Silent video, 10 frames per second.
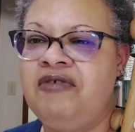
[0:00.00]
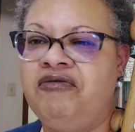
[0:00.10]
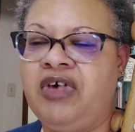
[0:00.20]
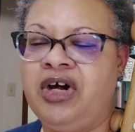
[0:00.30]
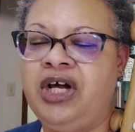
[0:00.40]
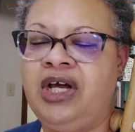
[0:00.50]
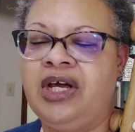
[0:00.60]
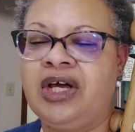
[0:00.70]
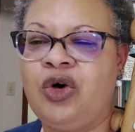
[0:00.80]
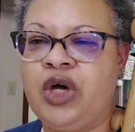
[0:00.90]

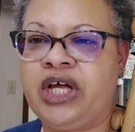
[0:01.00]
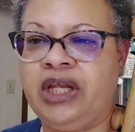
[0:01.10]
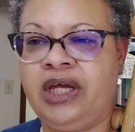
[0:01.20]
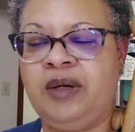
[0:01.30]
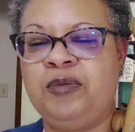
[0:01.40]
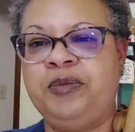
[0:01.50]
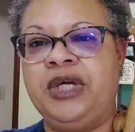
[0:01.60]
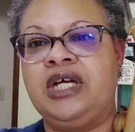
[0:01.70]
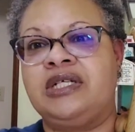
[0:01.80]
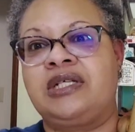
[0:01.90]
very quickly
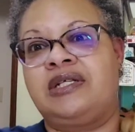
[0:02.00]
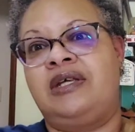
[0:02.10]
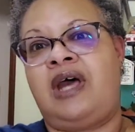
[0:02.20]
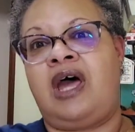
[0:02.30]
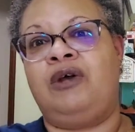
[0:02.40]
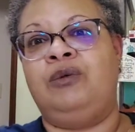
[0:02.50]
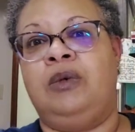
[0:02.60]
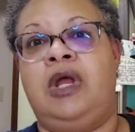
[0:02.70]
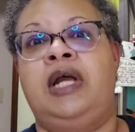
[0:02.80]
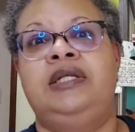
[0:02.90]
because I
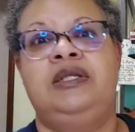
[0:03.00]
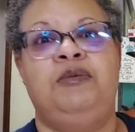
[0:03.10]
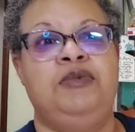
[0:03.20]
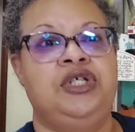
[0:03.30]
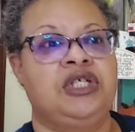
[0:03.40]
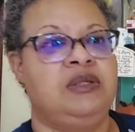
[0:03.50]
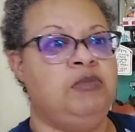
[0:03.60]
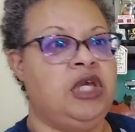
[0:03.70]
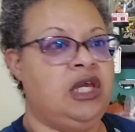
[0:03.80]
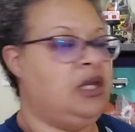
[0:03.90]
don't like to
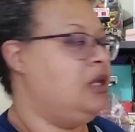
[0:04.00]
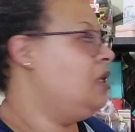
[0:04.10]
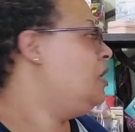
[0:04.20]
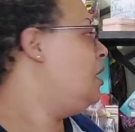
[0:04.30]
just be